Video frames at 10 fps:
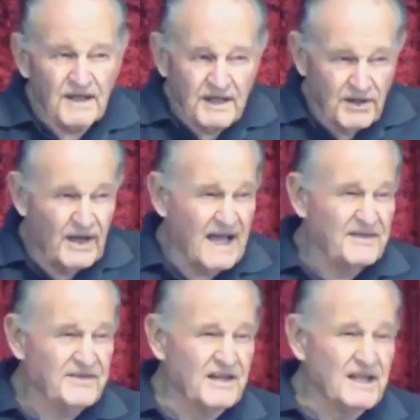You had
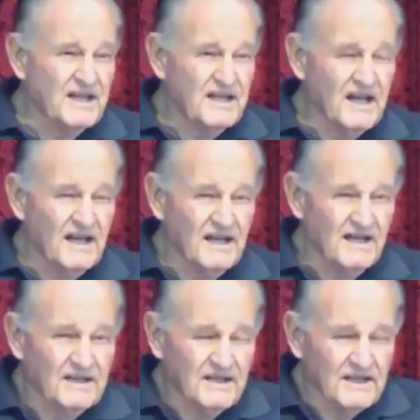the
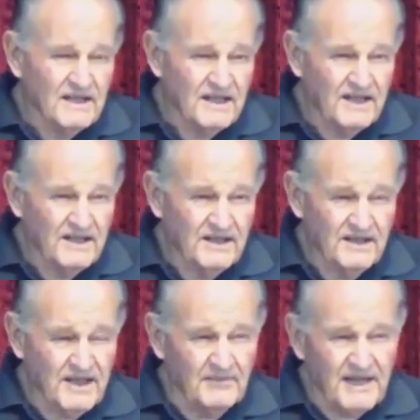
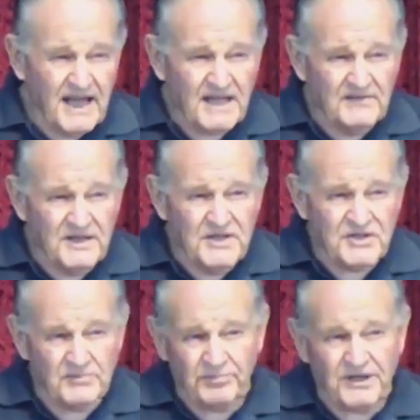coming out of
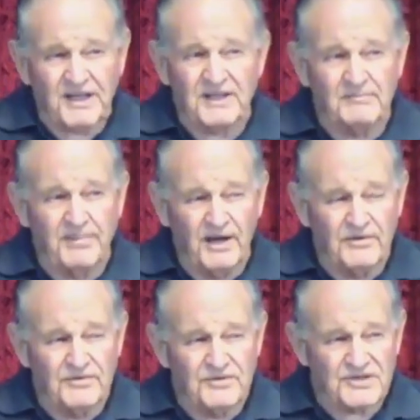Egypt, bringing the
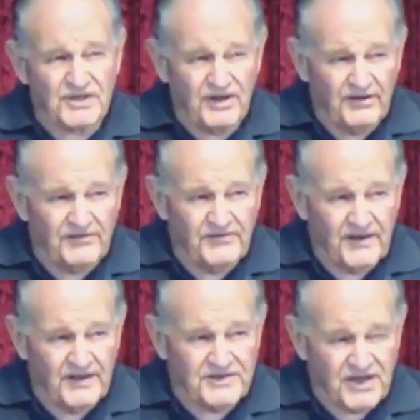bones of
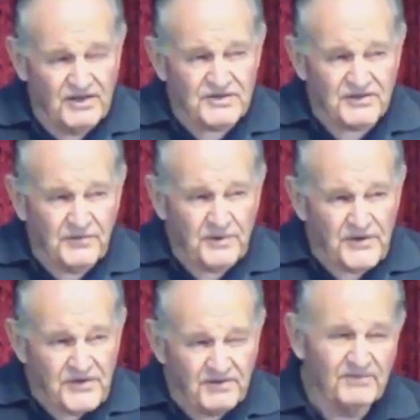Joseph with
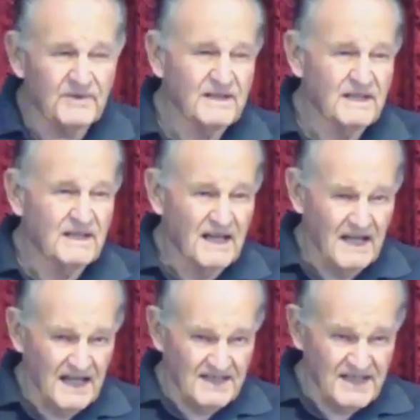them,
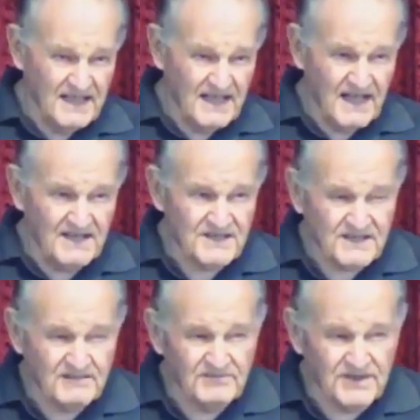as he had asked
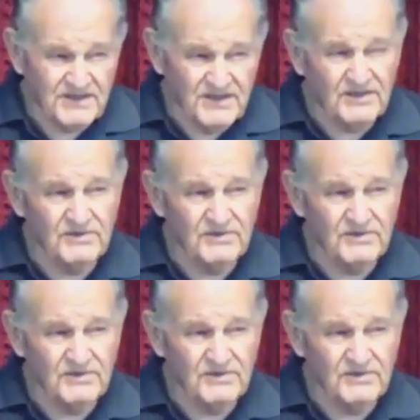them to do.